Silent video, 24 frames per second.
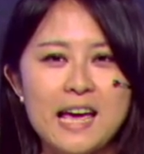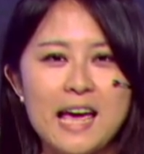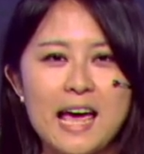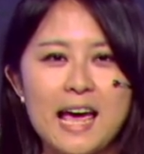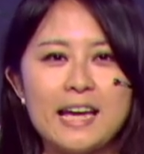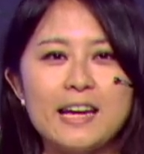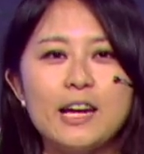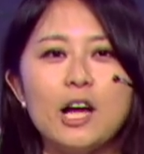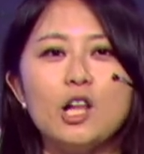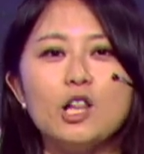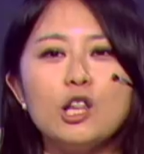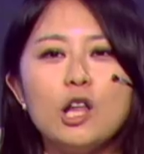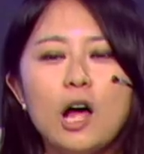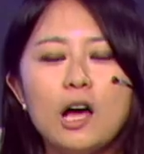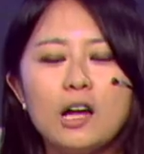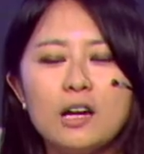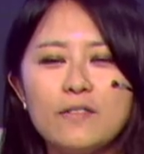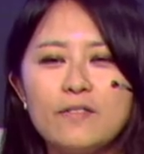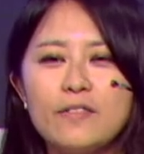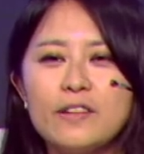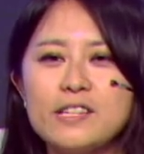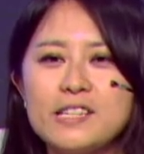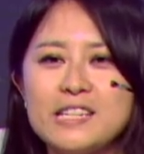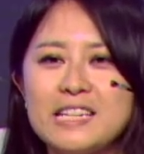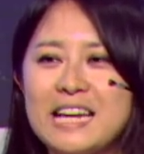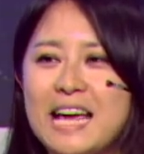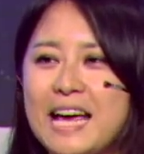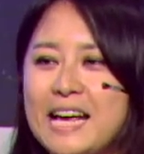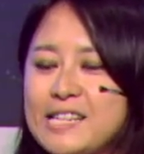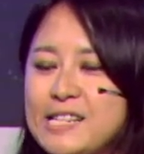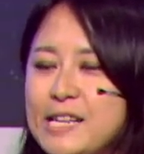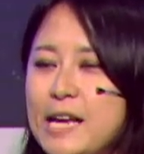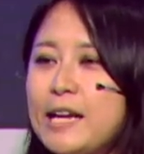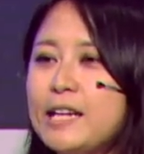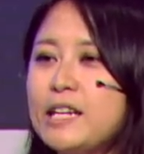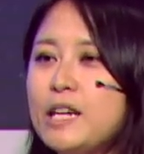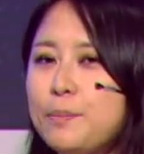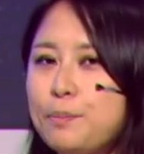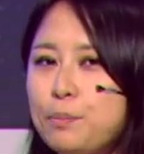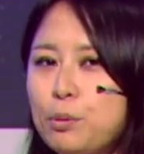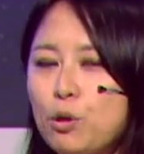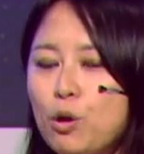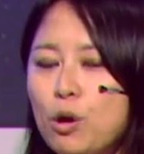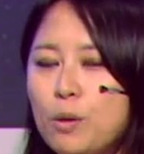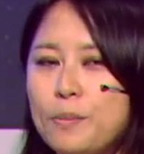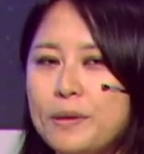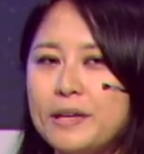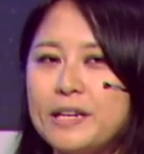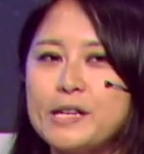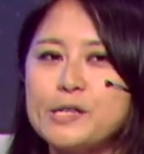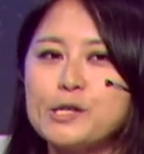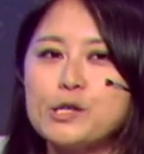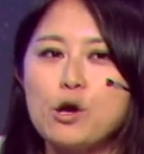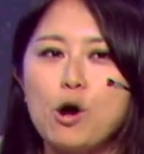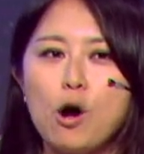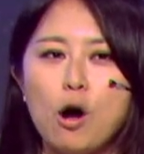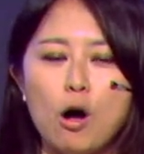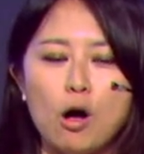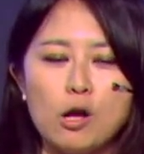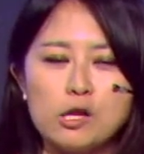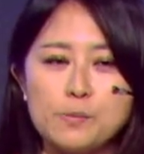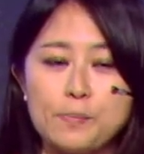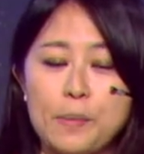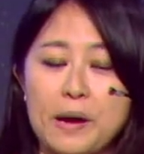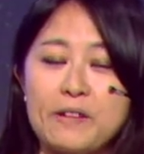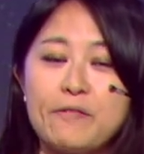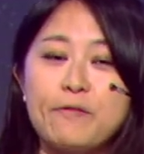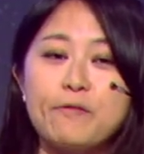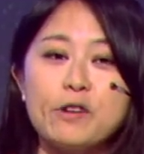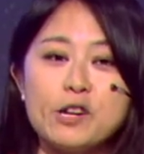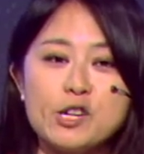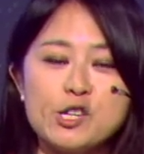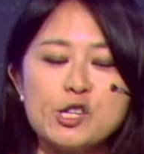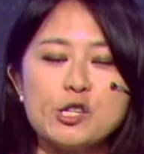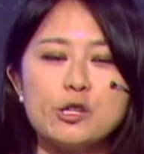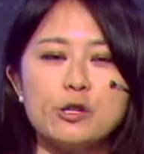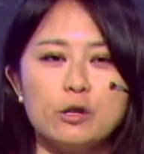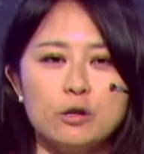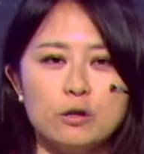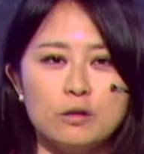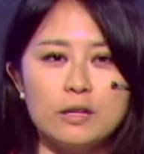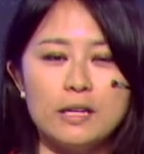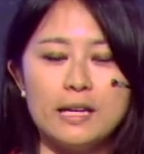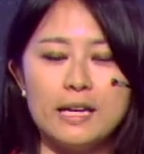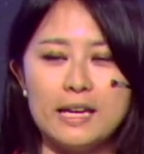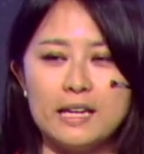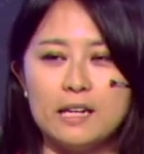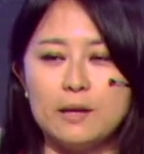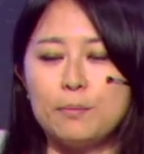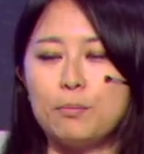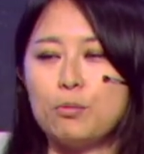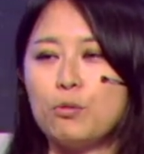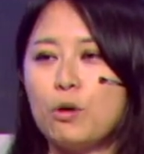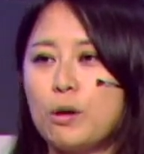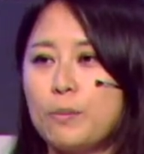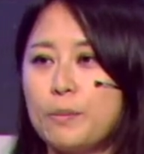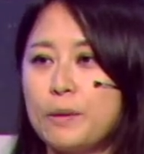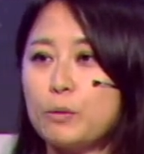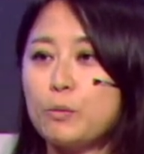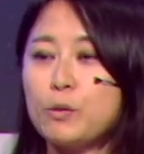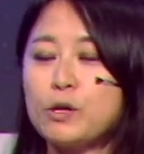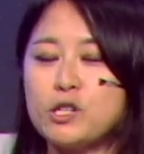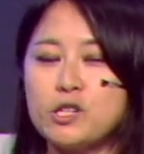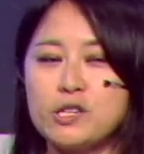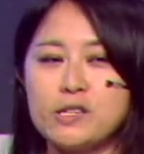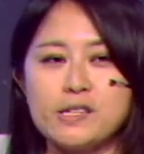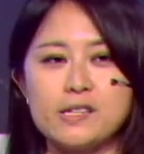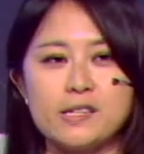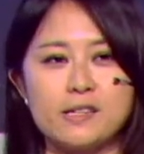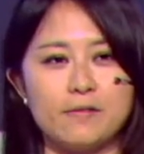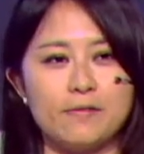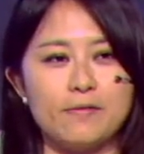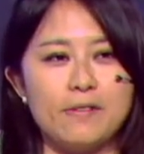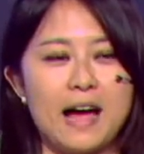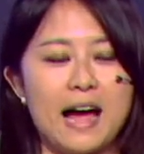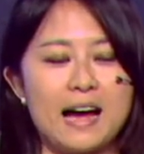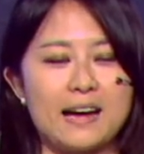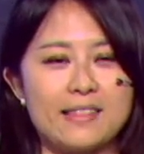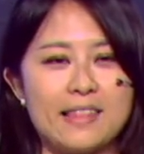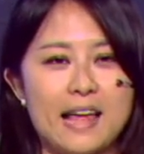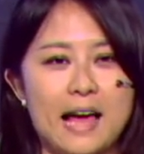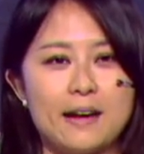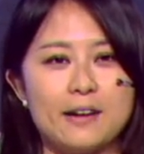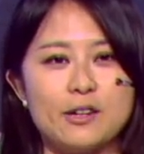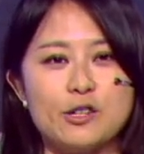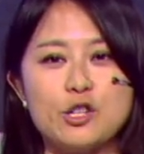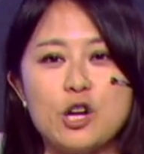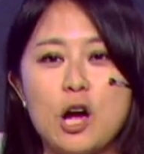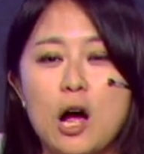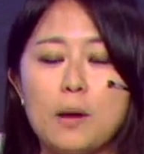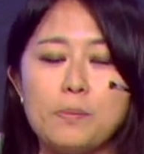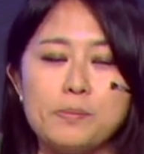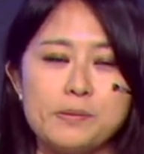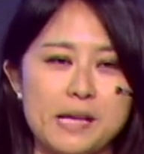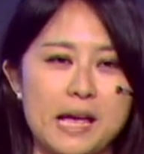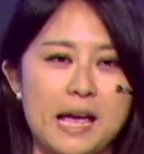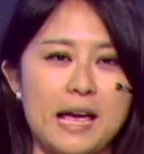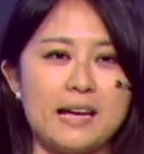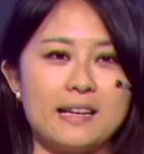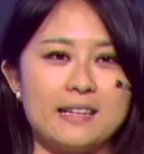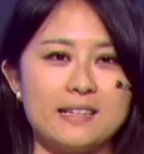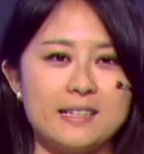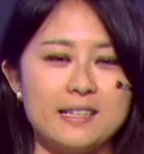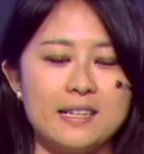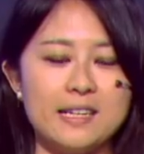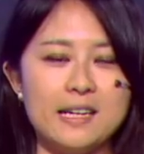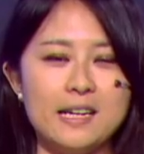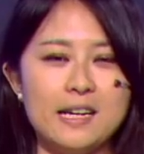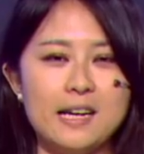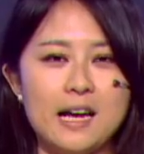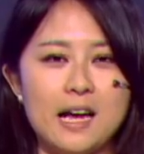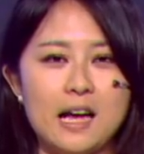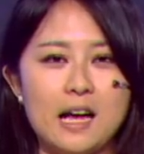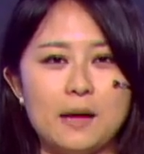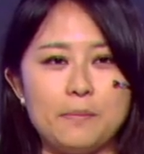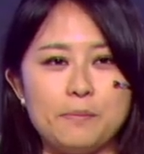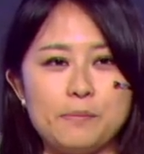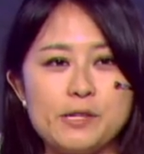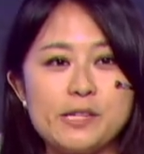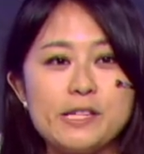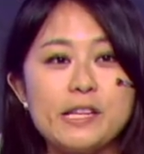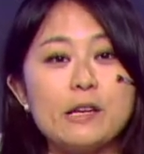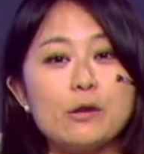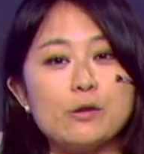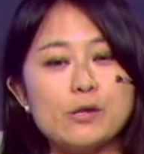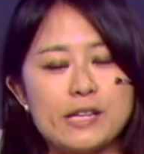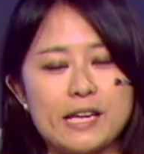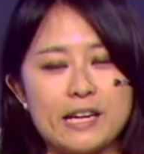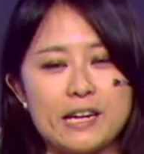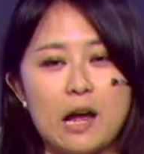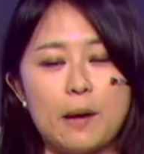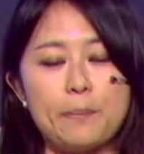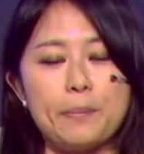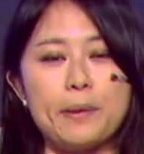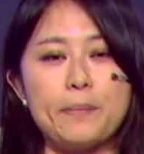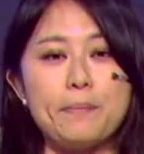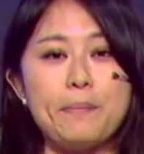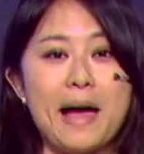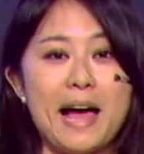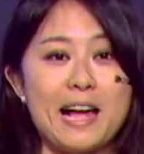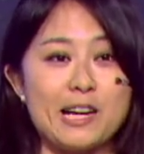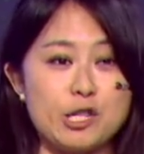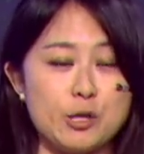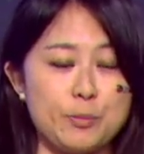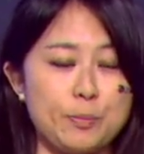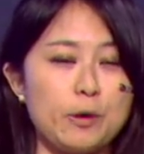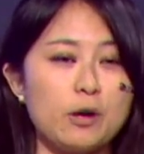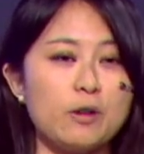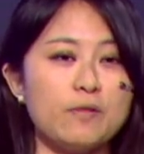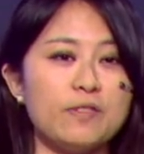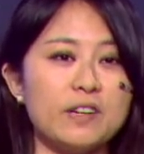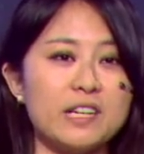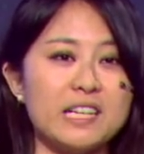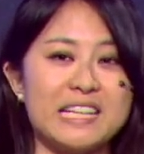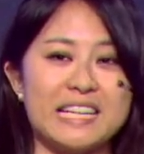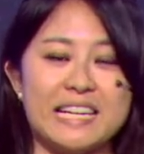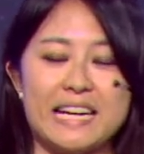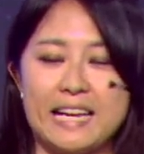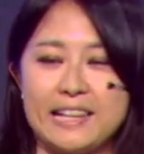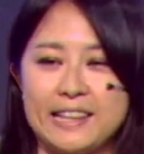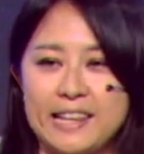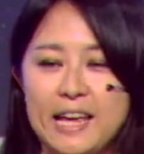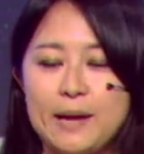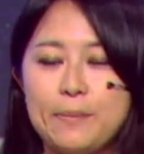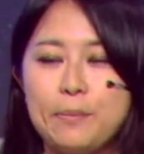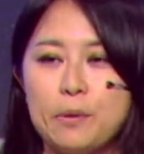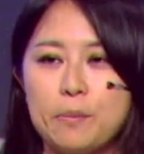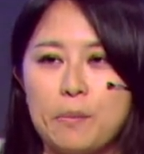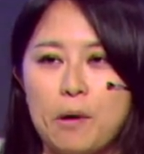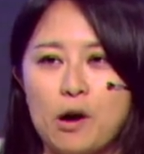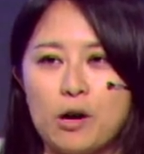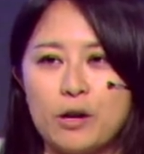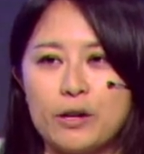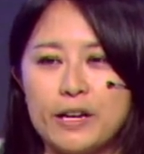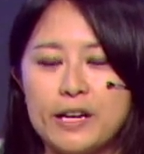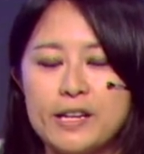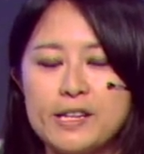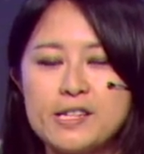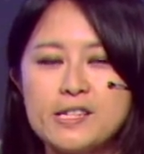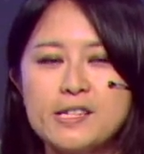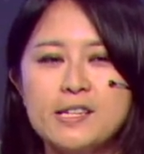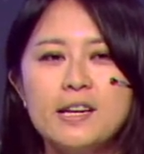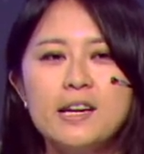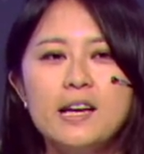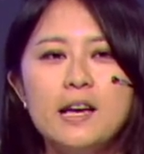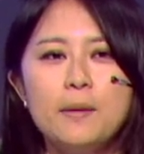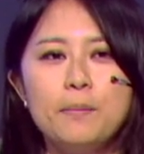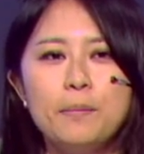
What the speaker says: And a lot of today's unemployment is caused by frictional unemployment, which is the fact that jobs and skills cannot be matched perfectly in labor markets.